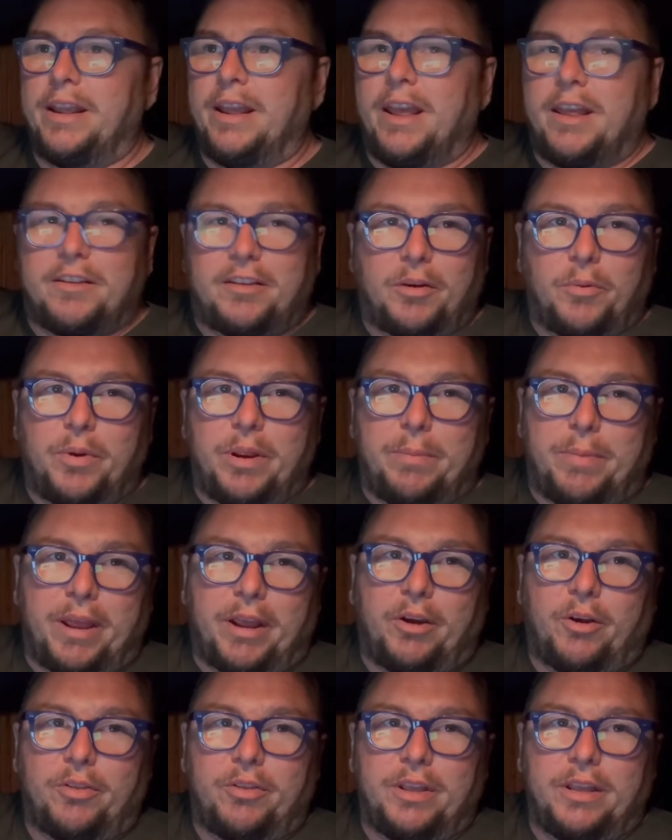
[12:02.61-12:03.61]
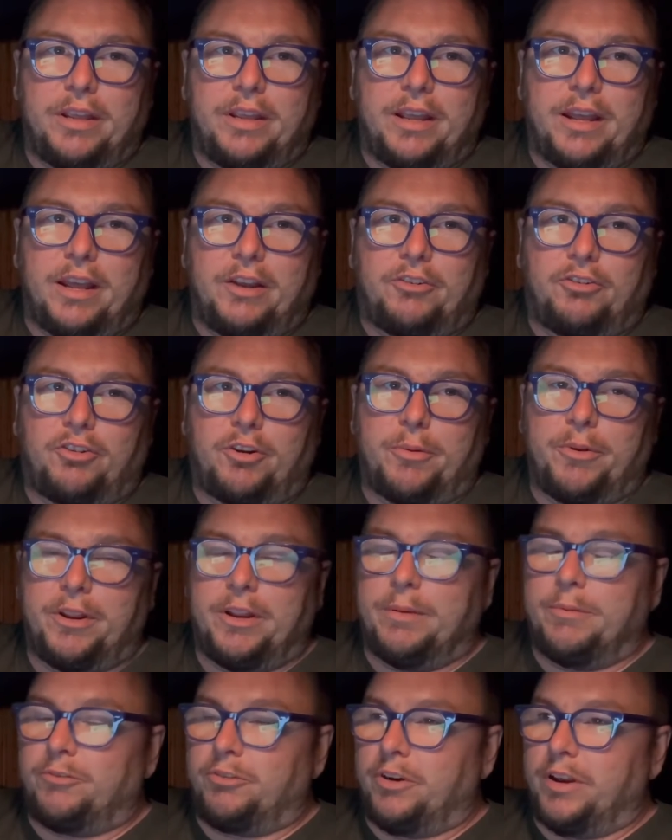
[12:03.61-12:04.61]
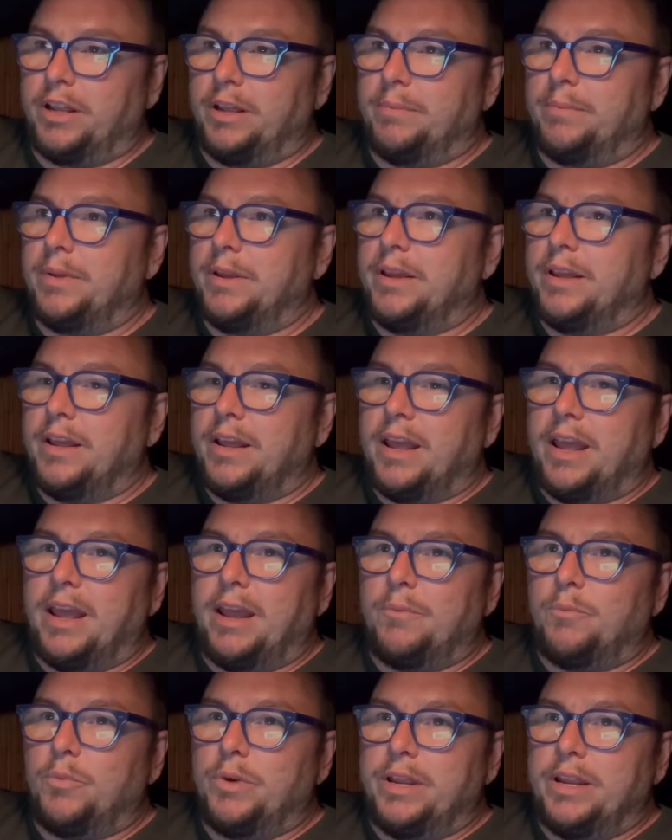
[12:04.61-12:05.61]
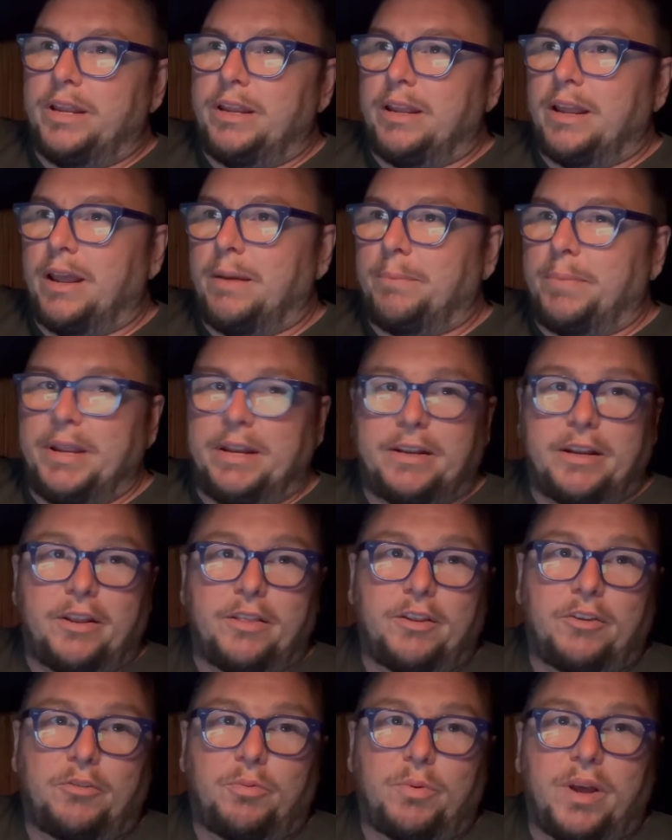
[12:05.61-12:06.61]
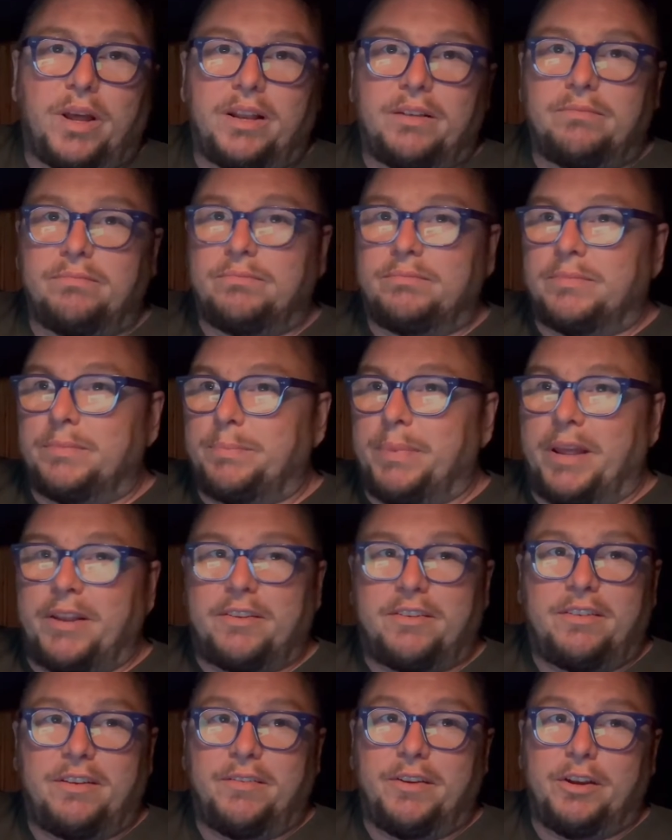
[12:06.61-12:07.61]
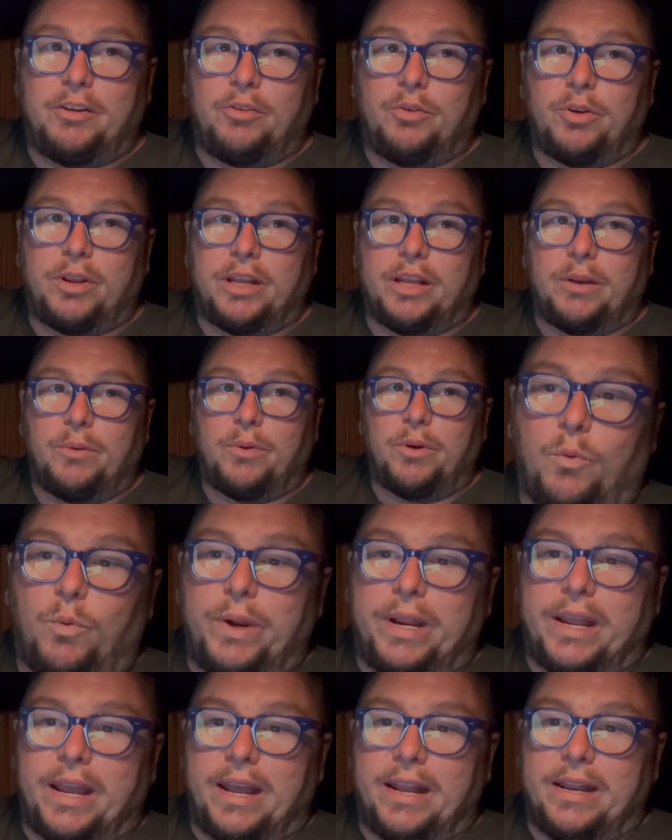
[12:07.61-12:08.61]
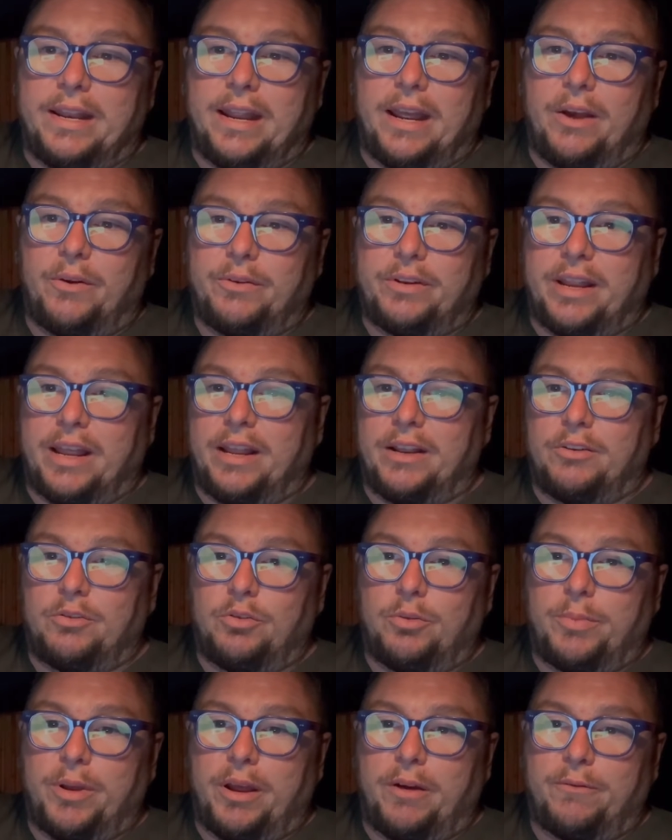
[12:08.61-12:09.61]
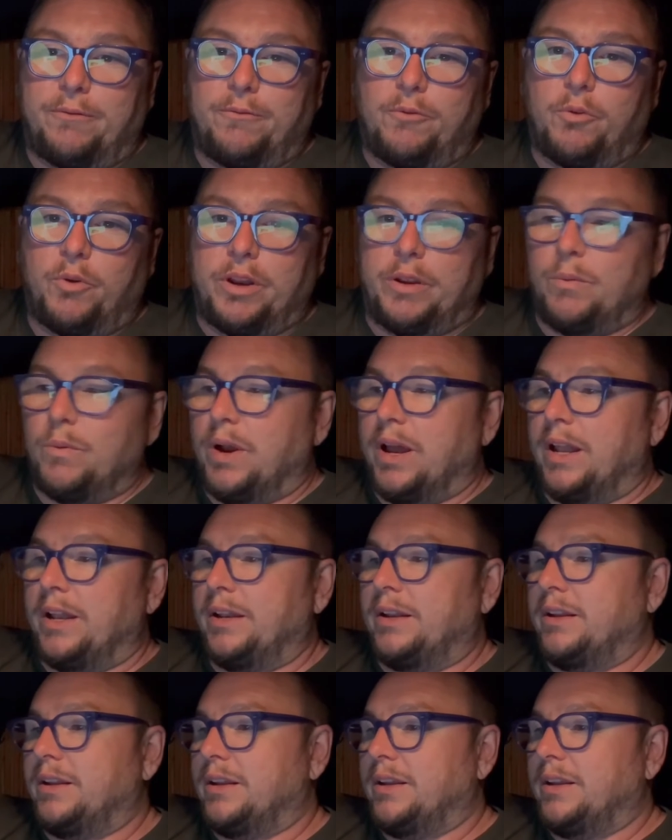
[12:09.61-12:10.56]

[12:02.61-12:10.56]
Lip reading: So we're back on the Tritium and we peaked on this one about 72 kilowatt. We are now down to about 41.